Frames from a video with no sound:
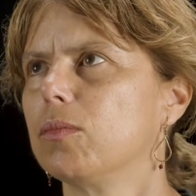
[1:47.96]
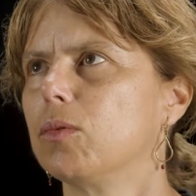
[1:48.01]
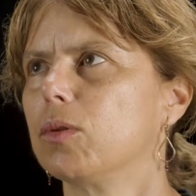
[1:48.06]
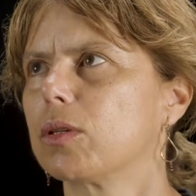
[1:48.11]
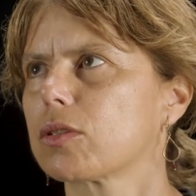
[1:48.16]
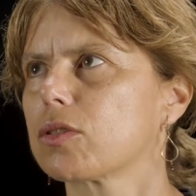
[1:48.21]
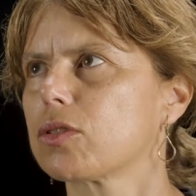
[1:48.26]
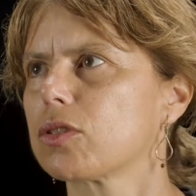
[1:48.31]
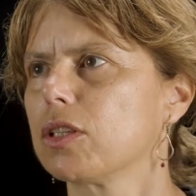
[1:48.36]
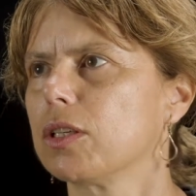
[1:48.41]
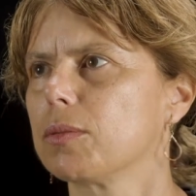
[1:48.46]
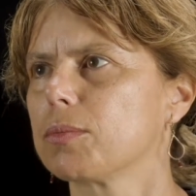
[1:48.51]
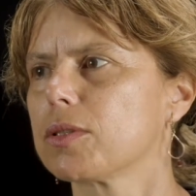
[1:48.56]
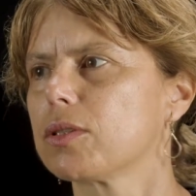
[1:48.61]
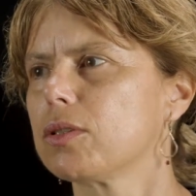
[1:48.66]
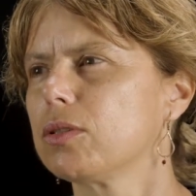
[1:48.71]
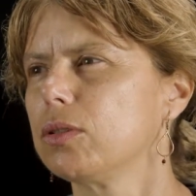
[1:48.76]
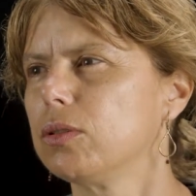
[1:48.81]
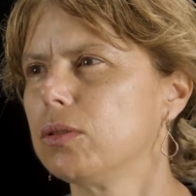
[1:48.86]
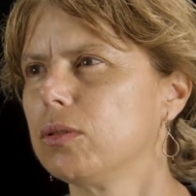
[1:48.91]

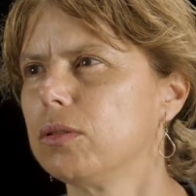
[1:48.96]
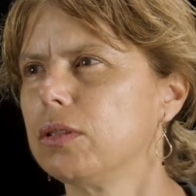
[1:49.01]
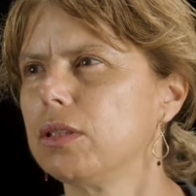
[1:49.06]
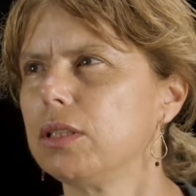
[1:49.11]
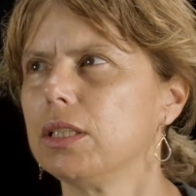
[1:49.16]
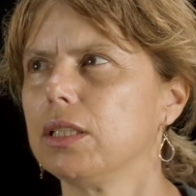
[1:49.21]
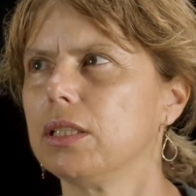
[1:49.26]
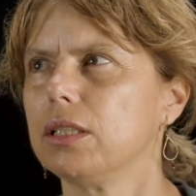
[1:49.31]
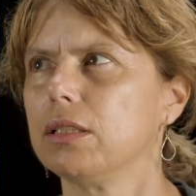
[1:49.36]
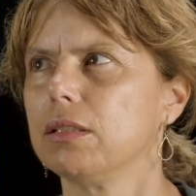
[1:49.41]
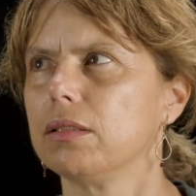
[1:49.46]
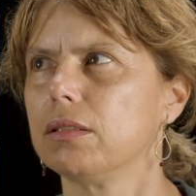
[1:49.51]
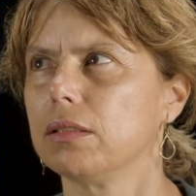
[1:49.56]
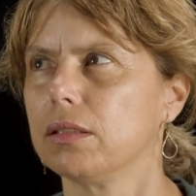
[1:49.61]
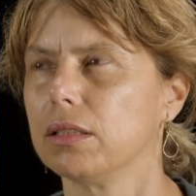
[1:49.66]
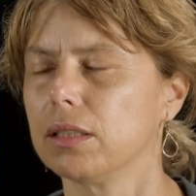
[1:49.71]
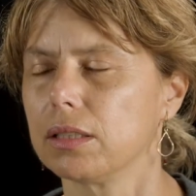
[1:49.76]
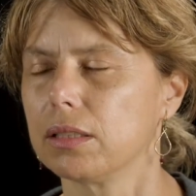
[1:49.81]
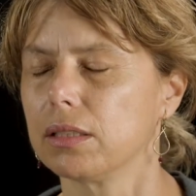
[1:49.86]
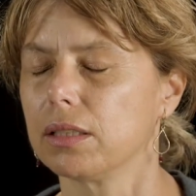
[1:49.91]
workshops to the
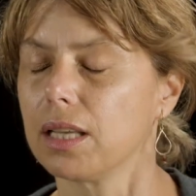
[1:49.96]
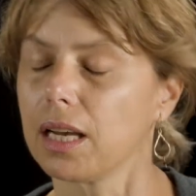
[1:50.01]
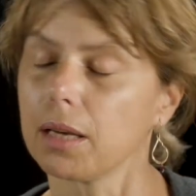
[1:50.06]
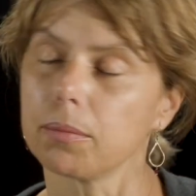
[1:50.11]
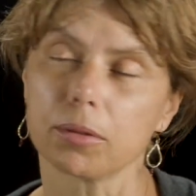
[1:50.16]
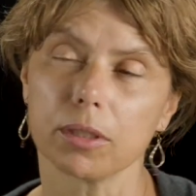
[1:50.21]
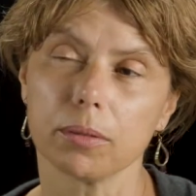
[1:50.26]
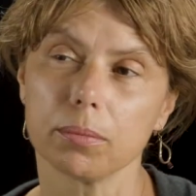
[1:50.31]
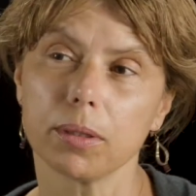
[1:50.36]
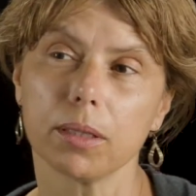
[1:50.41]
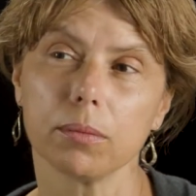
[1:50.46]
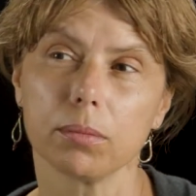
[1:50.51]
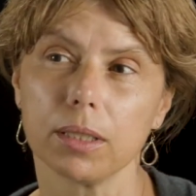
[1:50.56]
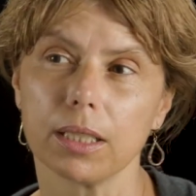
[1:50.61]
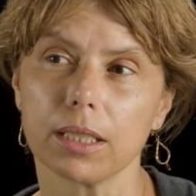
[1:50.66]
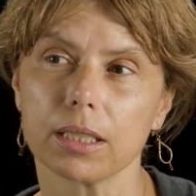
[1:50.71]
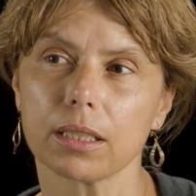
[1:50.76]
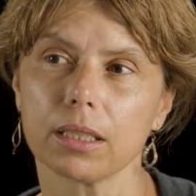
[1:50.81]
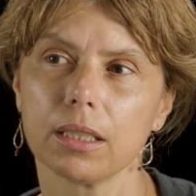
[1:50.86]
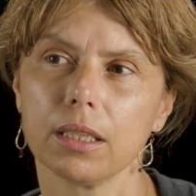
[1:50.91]
library
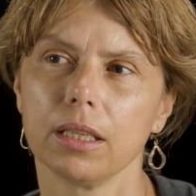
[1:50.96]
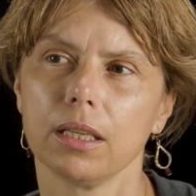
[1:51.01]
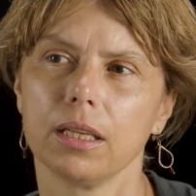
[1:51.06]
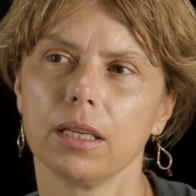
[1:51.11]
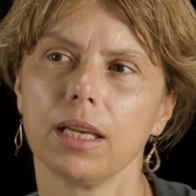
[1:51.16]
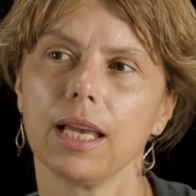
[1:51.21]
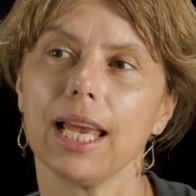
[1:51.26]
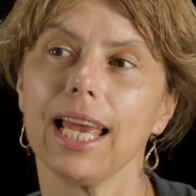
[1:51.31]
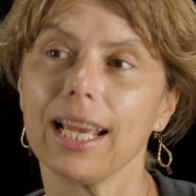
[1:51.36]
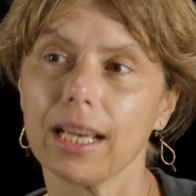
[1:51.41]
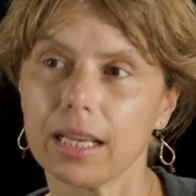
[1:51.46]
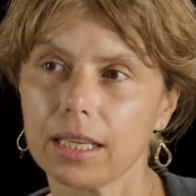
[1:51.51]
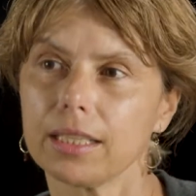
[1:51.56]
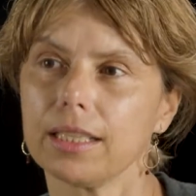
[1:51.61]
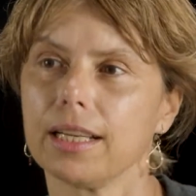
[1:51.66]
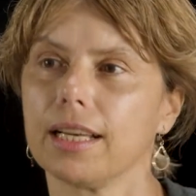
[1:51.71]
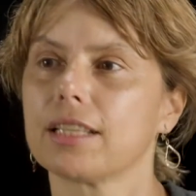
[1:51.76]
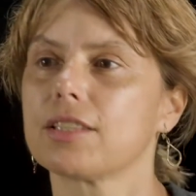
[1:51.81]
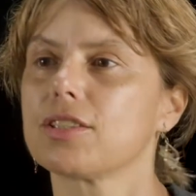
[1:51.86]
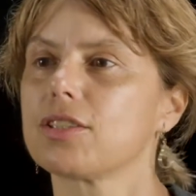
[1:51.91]
public in
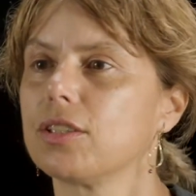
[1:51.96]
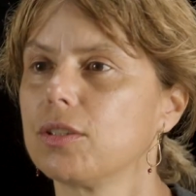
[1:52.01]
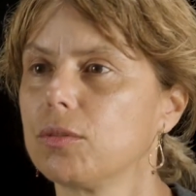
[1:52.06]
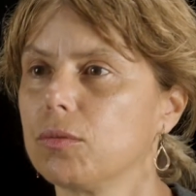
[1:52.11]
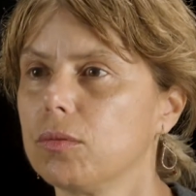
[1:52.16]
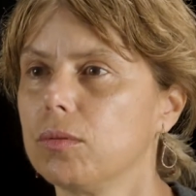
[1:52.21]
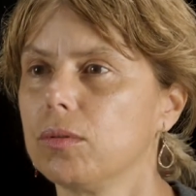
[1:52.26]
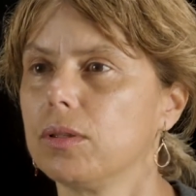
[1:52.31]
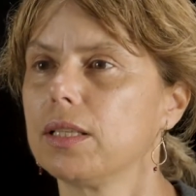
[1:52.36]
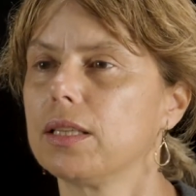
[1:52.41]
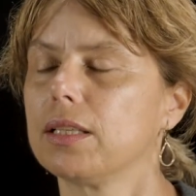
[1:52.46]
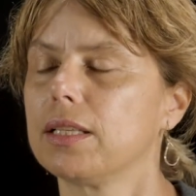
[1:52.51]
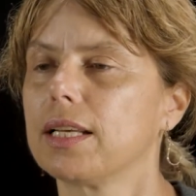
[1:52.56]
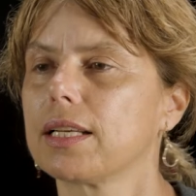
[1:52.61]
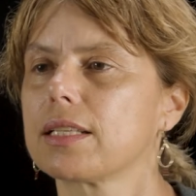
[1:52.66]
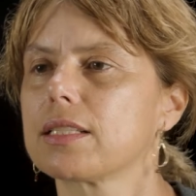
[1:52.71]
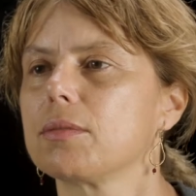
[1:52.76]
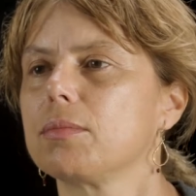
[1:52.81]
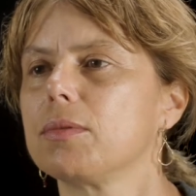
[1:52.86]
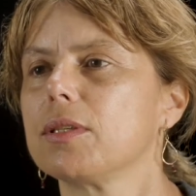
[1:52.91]
connection with an
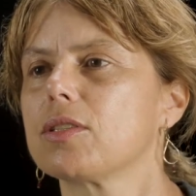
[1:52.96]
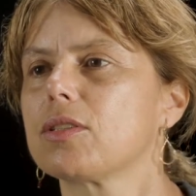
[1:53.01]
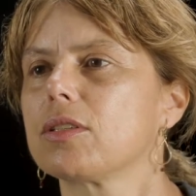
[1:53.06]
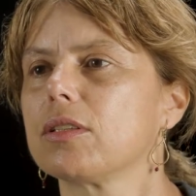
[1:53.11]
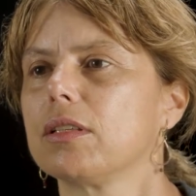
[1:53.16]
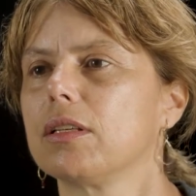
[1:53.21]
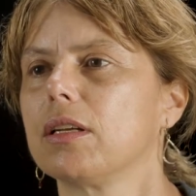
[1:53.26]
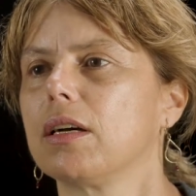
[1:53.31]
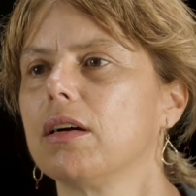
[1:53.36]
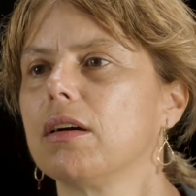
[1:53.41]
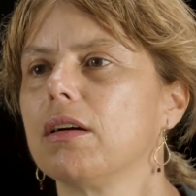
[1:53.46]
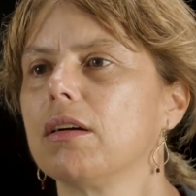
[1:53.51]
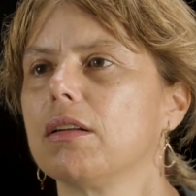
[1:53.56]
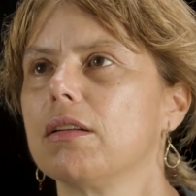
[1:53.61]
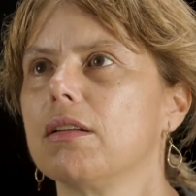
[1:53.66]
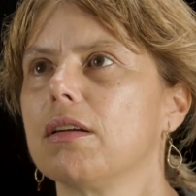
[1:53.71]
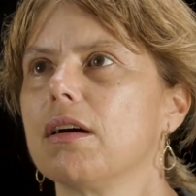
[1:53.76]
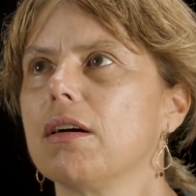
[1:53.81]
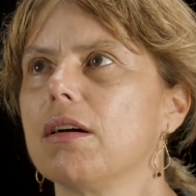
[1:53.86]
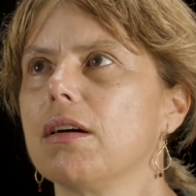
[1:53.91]
exhibition
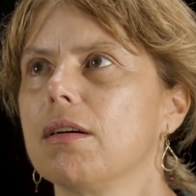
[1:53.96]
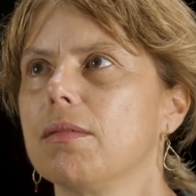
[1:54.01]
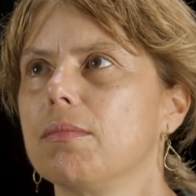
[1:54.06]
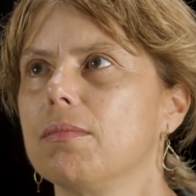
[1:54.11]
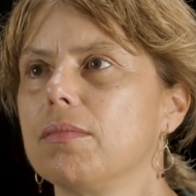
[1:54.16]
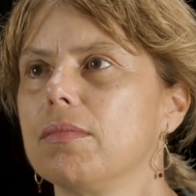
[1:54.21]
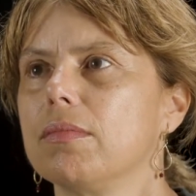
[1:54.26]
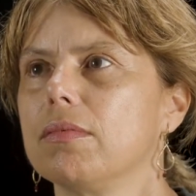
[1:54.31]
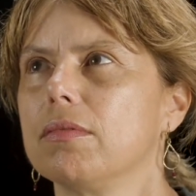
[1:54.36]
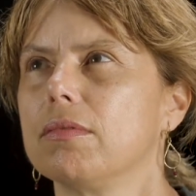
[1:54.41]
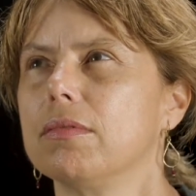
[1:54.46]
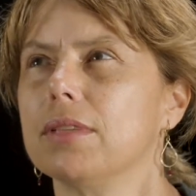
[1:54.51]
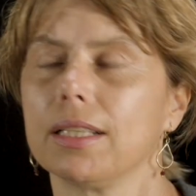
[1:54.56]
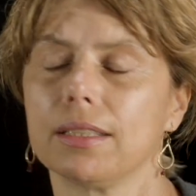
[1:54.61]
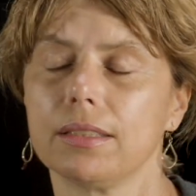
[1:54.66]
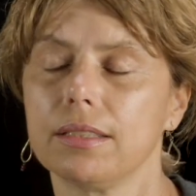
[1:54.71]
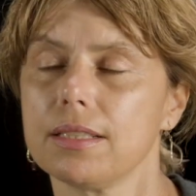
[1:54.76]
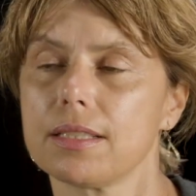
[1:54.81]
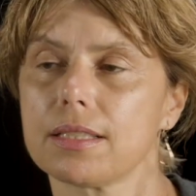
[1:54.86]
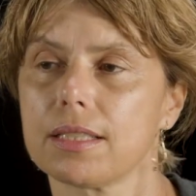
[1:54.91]
on
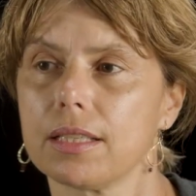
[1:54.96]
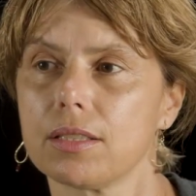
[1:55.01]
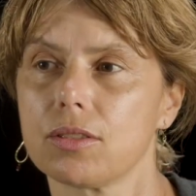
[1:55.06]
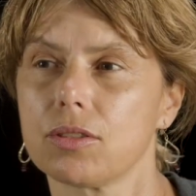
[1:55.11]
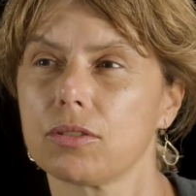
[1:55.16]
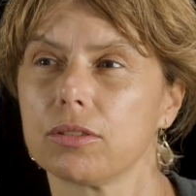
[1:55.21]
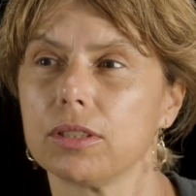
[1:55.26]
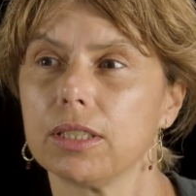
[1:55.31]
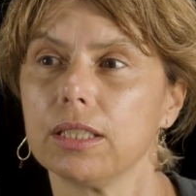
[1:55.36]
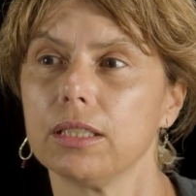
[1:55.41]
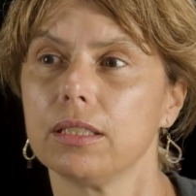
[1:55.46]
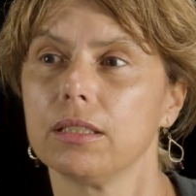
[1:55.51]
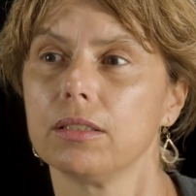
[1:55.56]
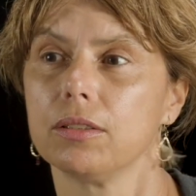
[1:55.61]
19th century